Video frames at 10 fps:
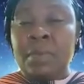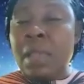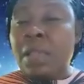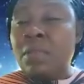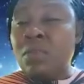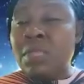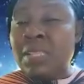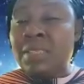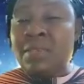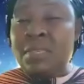And
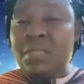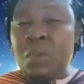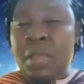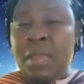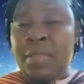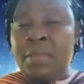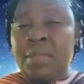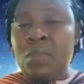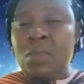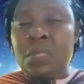that is the reason why
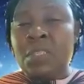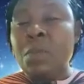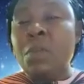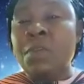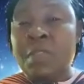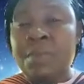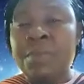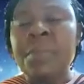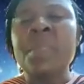you see some of them,